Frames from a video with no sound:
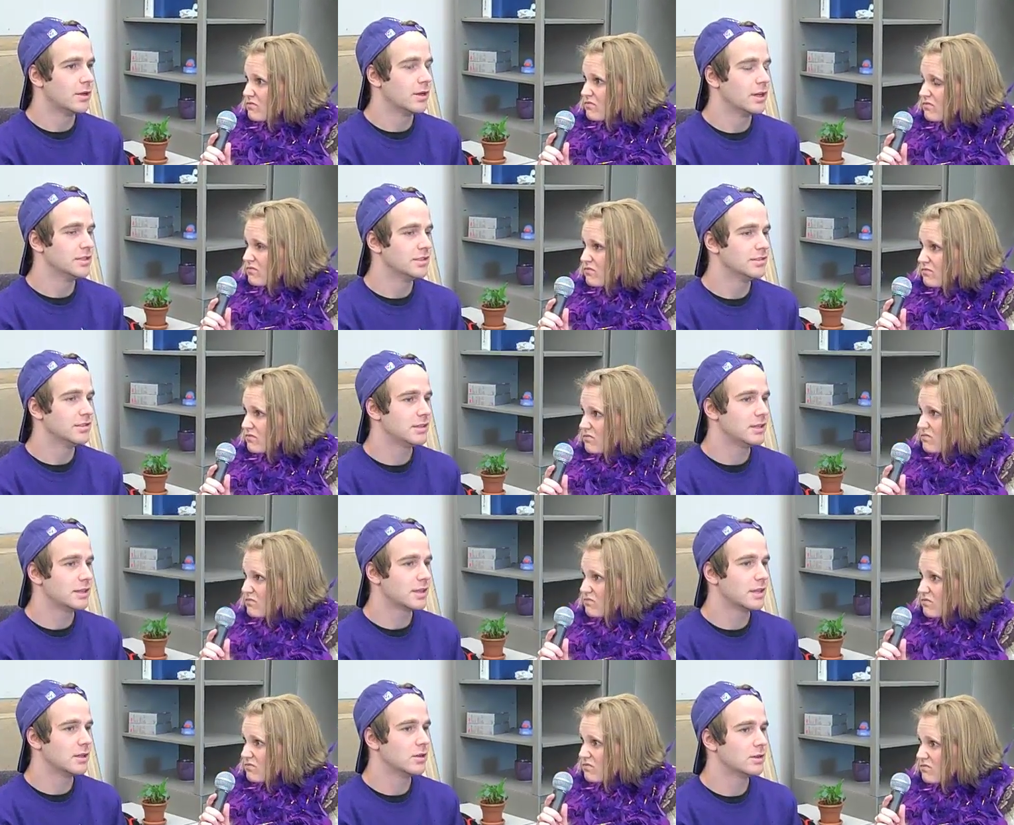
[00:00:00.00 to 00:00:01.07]
Speaker 1: know. I just uh,
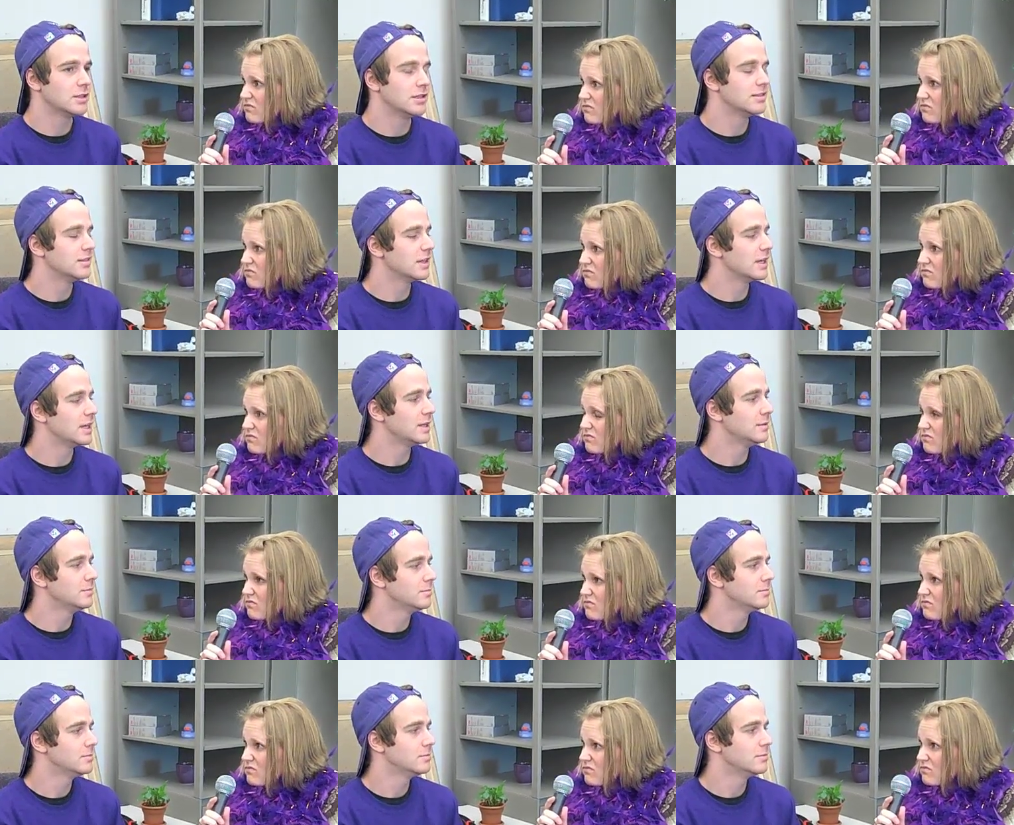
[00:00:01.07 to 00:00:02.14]
kind of looked inside,
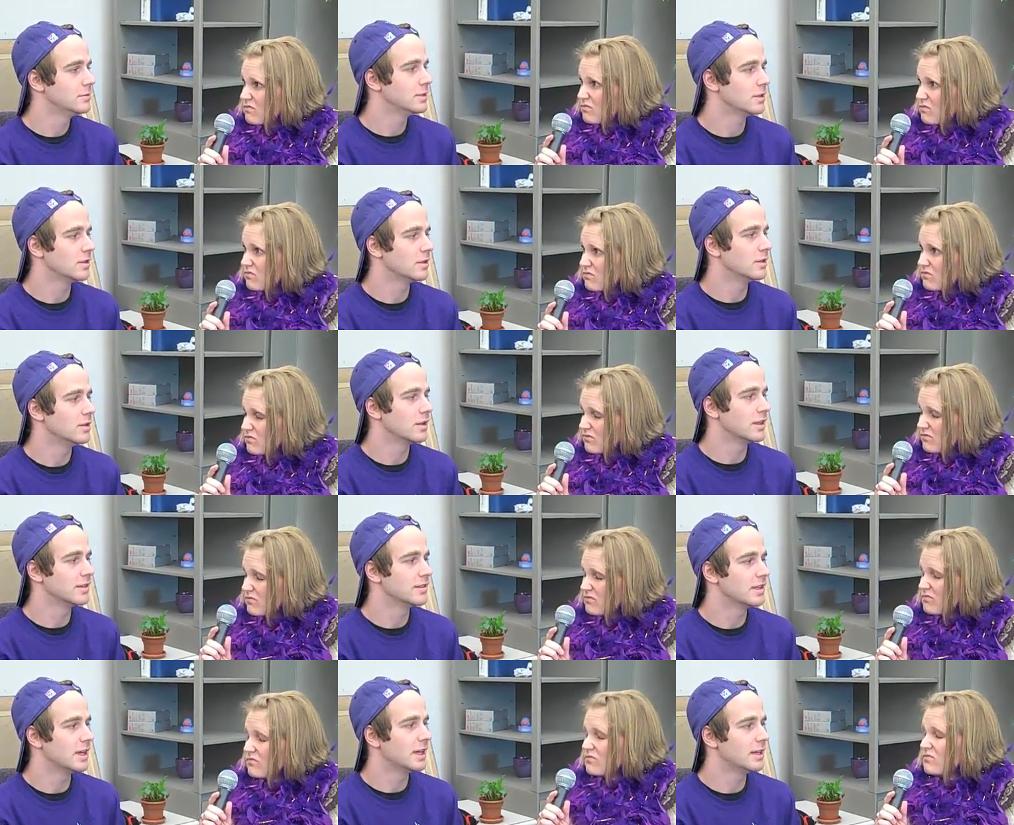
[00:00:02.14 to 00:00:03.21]
took a good look
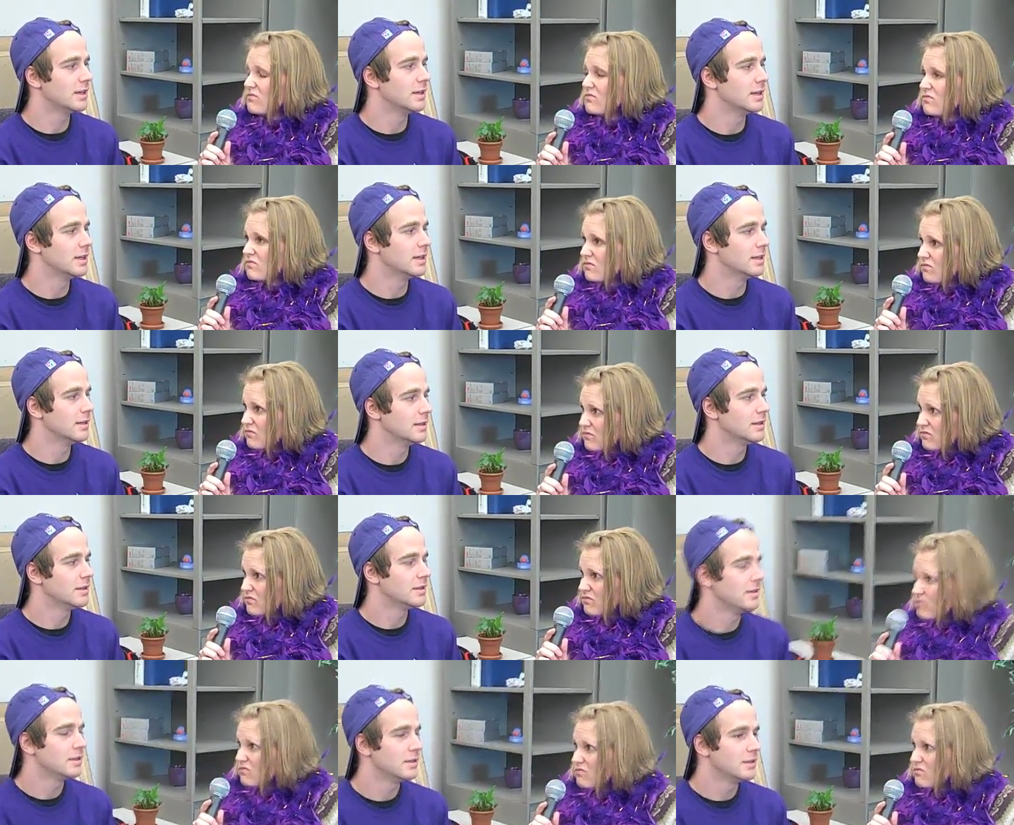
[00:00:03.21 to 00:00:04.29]
inside, and uh,
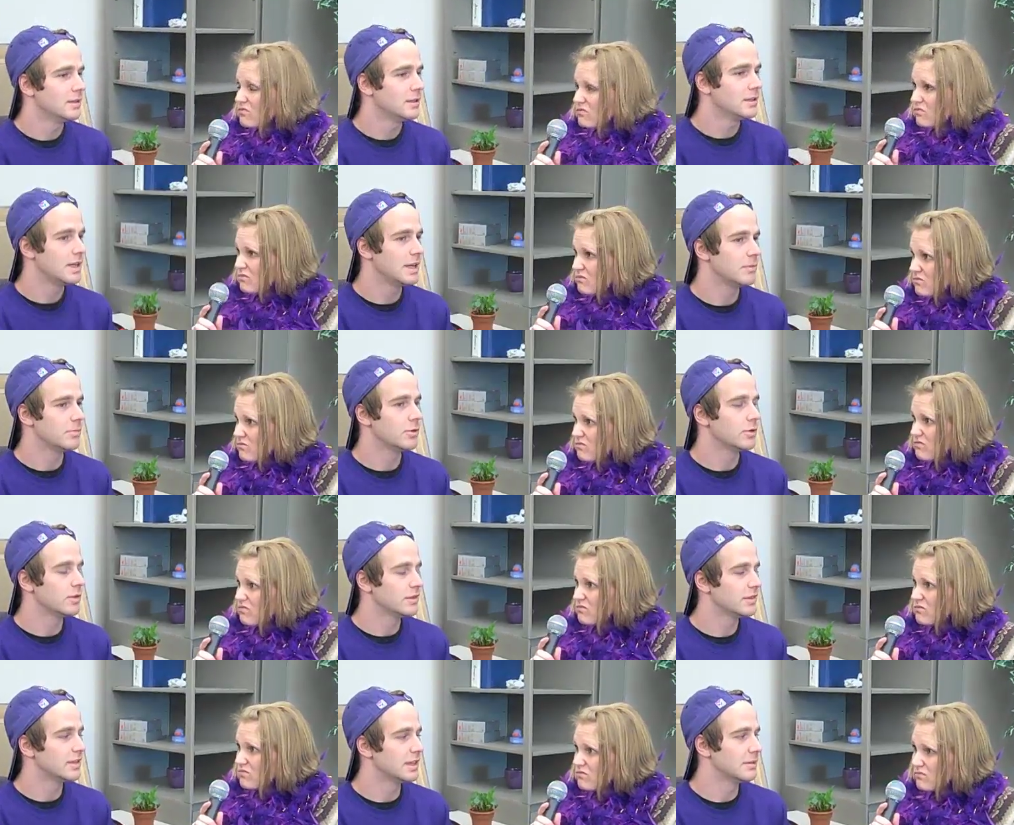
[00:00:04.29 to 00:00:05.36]
came through
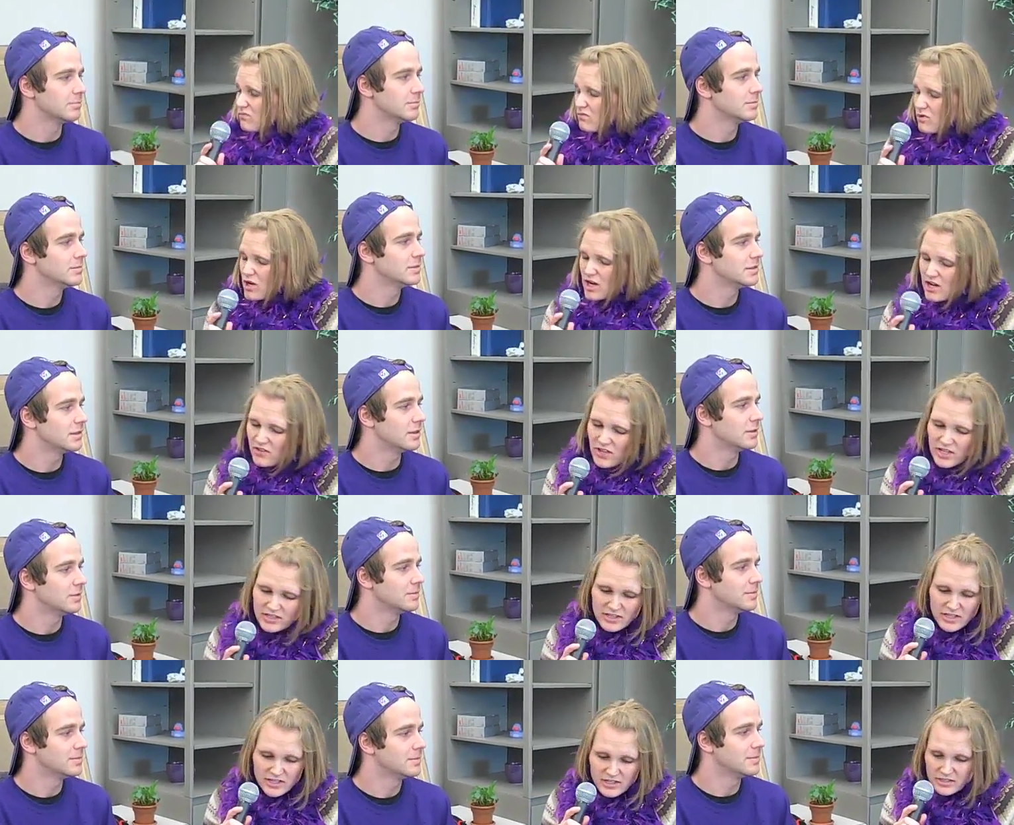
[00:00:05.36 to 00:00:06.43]
this time. Wow, so.
Speaker 2: that,
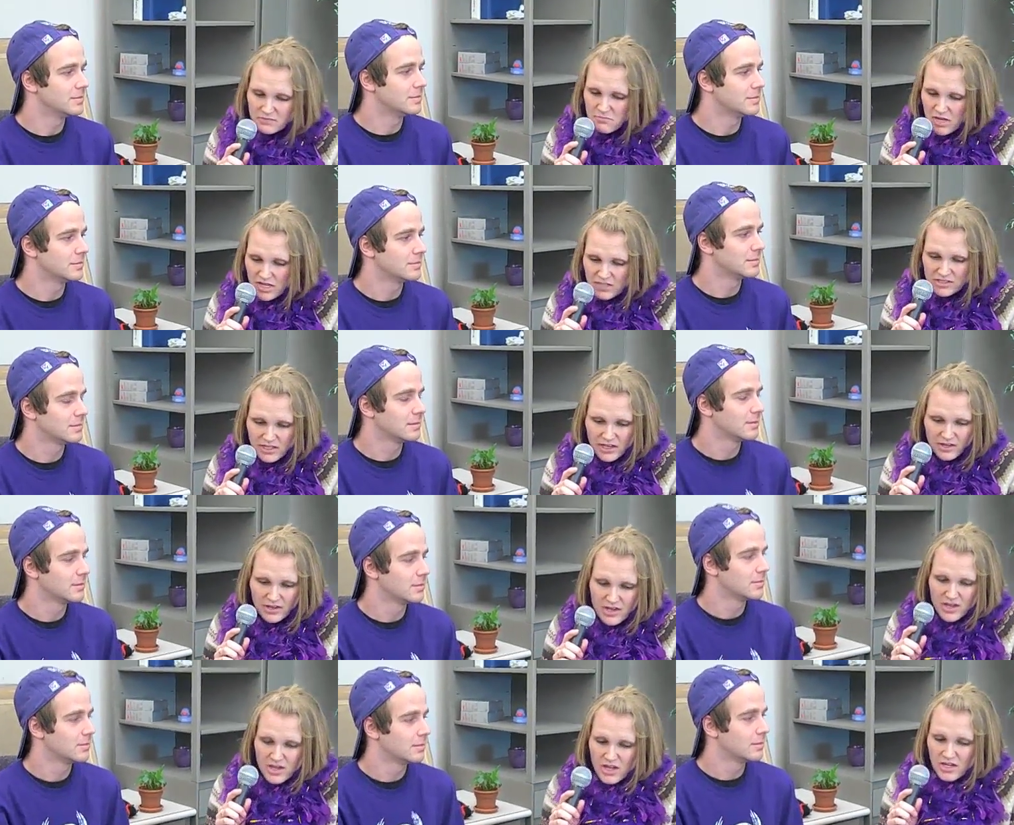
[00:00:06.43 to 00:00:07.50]
that is amazing.
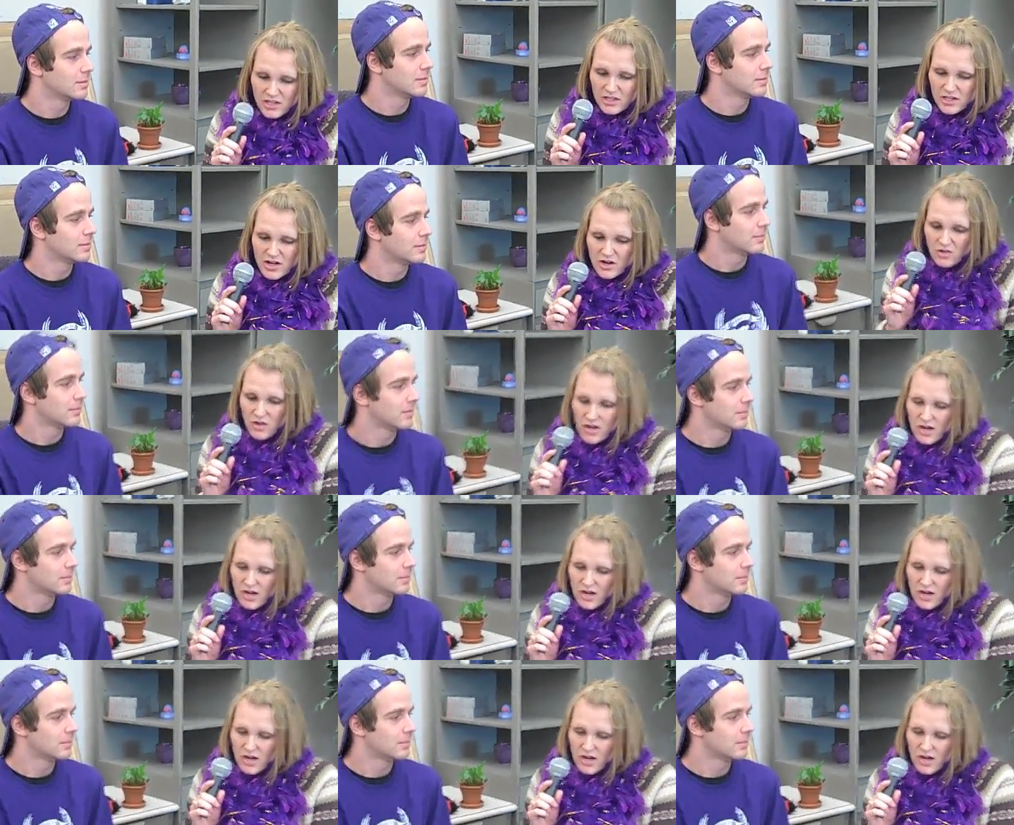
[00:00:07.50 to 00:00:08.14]
You know,